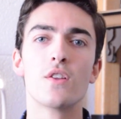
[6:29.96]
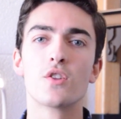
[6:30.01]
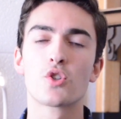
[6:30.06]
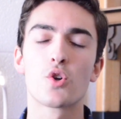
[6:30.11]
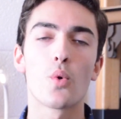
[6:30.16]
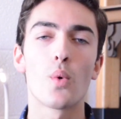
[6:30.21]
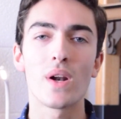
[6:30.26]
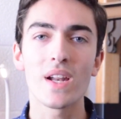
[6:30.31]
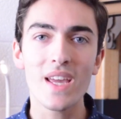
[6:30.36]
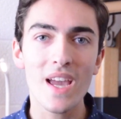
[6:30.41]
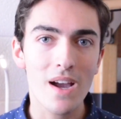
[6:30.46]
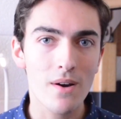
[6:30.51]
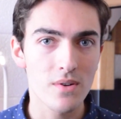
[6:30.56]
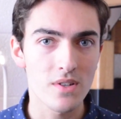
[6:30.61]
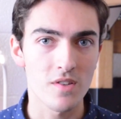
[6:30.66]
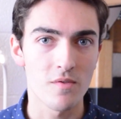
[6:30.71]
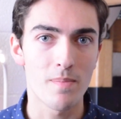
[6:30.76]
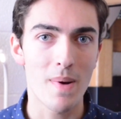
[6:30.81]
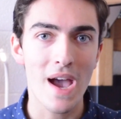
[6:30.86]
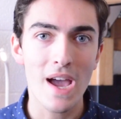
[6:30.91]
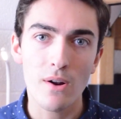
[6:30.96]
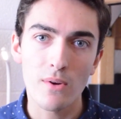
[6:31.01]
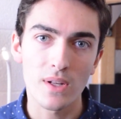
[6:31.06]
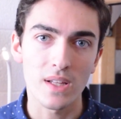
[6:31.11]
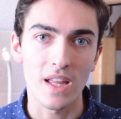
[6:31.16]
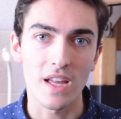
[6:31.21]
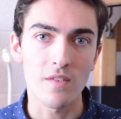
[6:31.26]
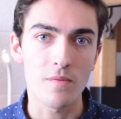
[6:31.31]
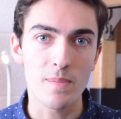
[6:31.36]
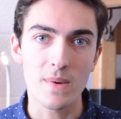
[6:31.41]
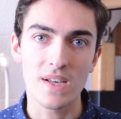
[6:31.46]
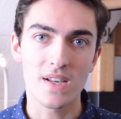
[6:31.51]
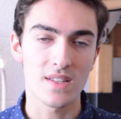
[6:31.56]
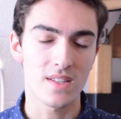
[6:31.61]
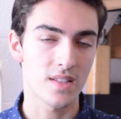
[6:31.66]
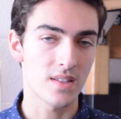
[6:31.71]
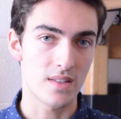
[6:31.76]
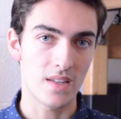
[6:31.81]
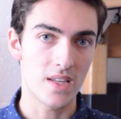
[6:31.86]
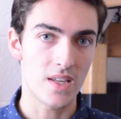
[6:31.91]
20 hours of battery life because
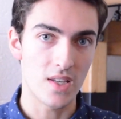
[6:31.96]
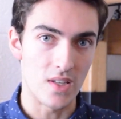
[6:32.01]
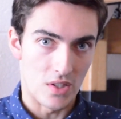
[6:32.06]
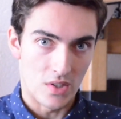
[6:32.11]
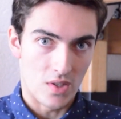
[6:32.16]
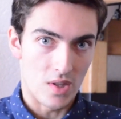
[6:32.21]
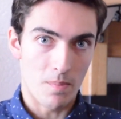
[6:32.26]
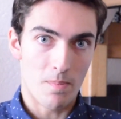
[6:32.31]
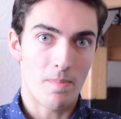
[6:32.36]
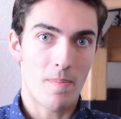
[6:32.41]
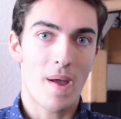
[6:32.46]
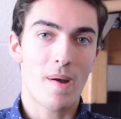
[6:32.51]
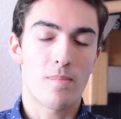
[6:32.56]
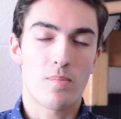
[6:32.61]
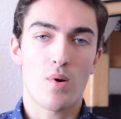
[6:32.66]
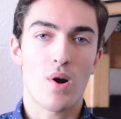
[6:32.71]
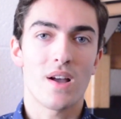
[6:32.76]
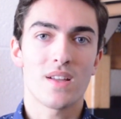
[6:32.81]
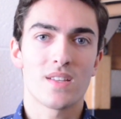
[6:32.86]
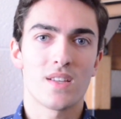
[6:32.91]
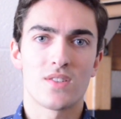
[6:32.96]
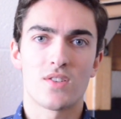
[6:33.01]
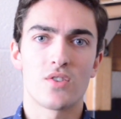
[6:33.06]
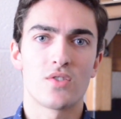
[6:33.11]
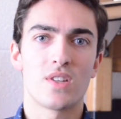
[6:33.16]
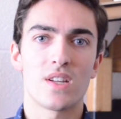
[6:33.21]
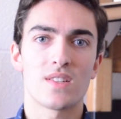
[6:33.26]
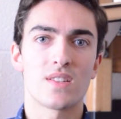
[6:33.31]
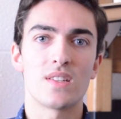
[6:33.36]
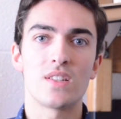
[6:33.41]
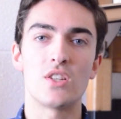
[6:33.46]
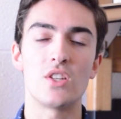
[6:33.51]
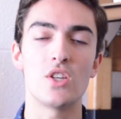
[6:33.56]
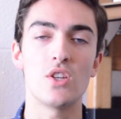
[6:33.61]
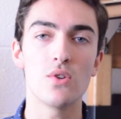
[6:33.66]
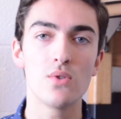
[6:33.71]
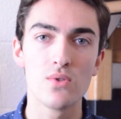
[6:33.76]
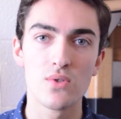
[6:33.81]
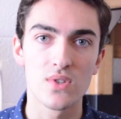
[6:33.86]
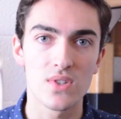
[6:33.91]
it the processor doesn't
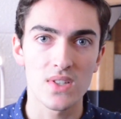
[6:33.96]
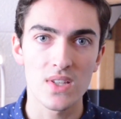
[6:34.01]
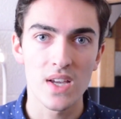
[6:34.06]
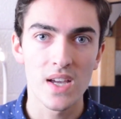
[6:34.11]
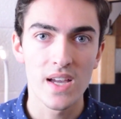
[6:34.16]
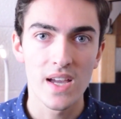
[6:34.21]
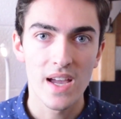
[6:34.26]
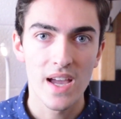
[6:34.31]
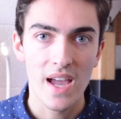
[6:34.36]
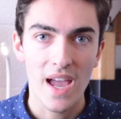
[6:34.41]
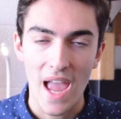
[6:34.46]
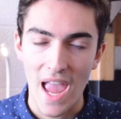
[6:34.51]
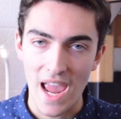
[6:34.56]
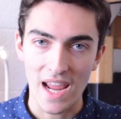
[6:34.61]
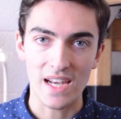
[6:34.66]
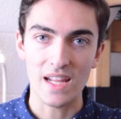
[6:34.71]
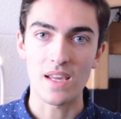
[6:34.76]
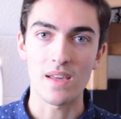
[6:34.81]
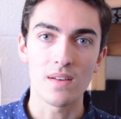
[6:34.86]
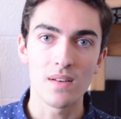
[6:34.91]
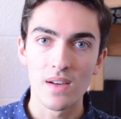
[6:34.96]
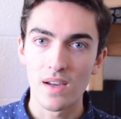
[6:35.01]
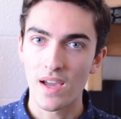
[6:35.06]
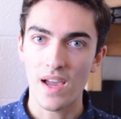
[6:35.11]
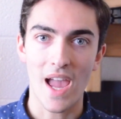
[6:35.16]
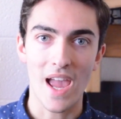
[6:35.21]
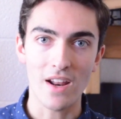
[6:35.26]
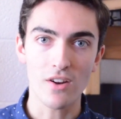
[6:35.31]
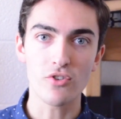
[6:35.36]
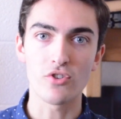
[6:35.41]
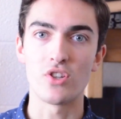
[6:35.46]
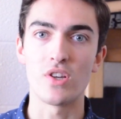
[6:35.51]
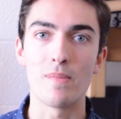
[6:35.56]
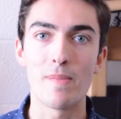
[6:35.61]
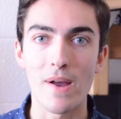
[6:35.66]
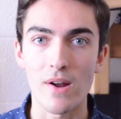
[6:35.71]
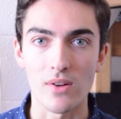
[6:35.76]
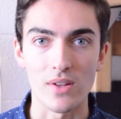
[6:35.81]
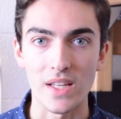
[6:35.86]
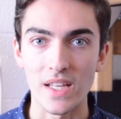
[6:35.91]
use any energy
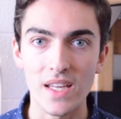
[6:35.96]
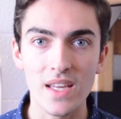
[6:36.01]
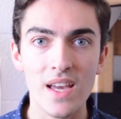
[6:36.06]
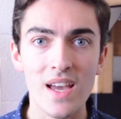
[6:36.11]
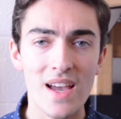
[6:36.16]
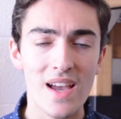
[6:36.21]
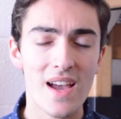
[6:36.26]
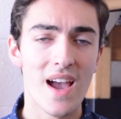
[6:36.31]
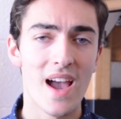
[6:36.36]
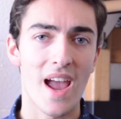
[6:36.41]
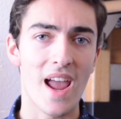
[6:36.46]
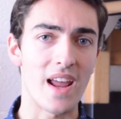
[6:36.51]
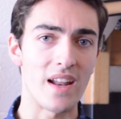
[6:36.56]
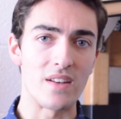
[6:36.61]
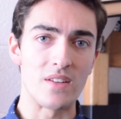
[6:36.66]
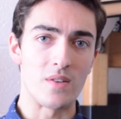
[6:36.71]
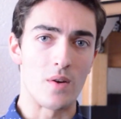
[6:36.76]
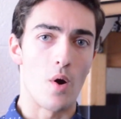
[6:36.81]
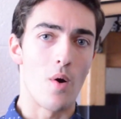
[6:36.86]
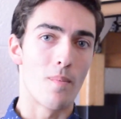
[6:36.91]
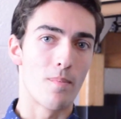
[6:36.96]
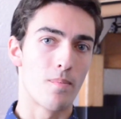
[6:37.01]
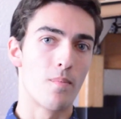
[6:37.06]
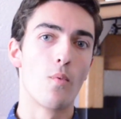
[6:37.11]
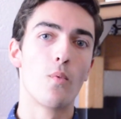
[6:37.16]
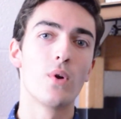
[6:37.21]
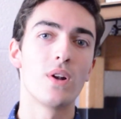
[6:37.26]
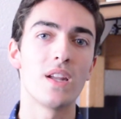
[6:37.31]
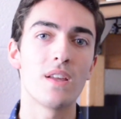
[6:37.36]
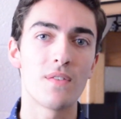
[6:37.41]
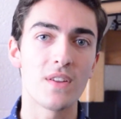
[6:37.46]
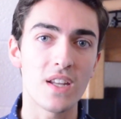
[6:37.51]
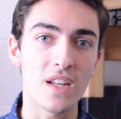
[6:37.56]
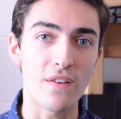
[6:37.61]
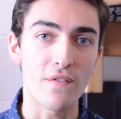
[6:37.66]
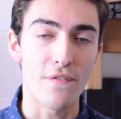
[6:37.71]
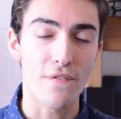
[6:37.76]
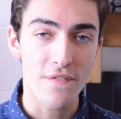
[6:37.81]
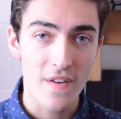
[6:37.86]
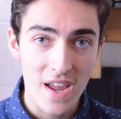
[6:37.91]
barely and wouldn't even
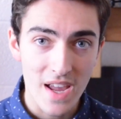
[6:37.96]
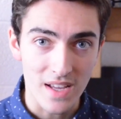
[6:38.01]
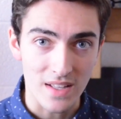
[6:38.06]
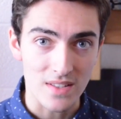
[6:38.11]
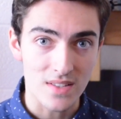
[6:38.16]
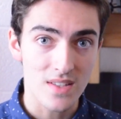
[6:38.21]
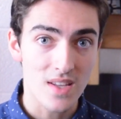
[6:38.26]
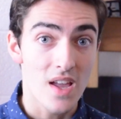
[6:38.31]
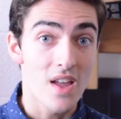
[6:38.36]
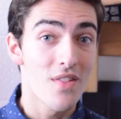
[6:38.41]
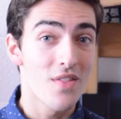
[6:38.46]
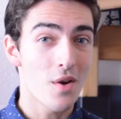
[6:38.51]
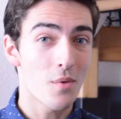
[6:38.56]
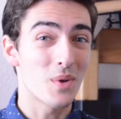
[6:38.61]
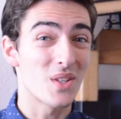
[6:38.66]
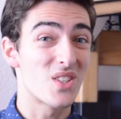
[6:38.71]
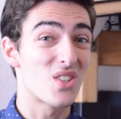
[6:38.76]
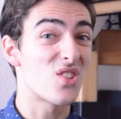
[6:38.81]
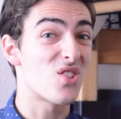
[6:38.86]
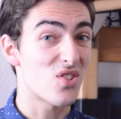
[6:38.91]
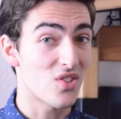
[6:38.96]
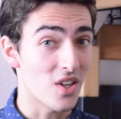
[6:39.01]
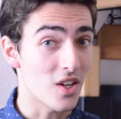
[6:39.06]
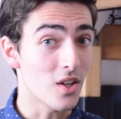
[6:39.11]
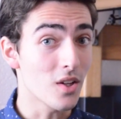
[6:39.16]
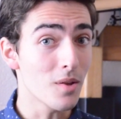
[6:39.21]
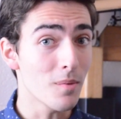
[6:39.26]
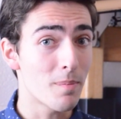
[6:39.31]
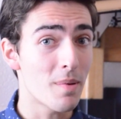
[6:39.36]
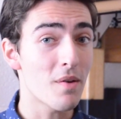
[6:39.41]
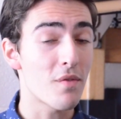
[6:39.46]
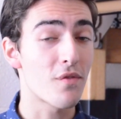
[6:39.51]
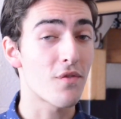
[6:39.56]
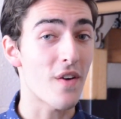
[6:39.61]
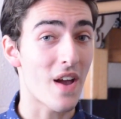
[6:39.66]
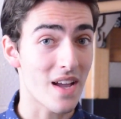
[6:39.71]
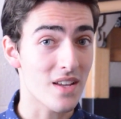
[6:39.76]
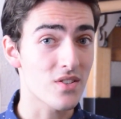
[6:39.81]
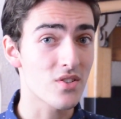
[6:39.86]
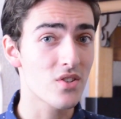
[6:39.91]
need fans, that would still be
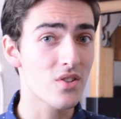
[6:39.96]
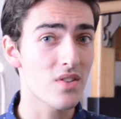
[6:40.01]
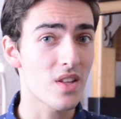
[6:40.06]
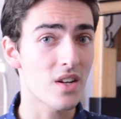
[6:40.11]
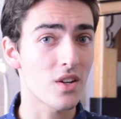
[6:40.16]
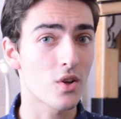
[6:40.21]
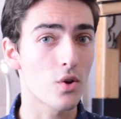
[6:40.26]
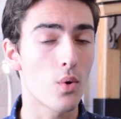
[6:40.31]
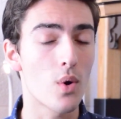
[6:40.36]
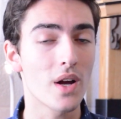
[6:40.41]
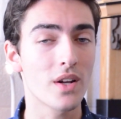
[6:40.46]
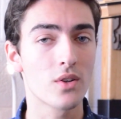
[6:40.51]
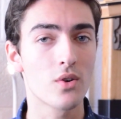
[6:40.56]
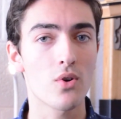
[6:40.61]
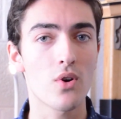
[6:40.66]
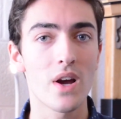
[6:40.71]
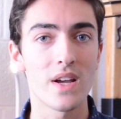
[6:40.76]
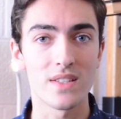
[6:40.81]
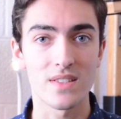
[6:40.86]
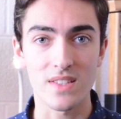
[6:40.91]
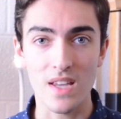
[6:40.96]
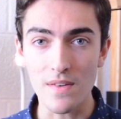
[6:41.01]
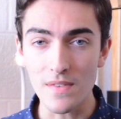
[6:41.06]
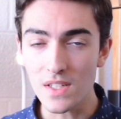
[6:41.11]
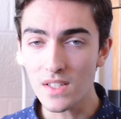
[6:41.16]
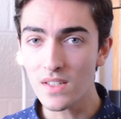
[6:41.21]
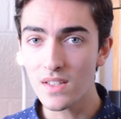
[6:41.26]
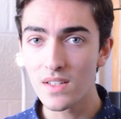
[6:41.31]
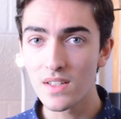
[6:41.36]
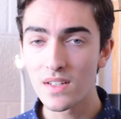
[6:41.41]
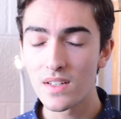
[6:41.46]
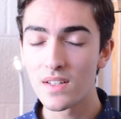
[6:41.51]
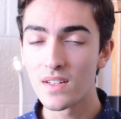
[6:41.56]
faster than a quad core i7,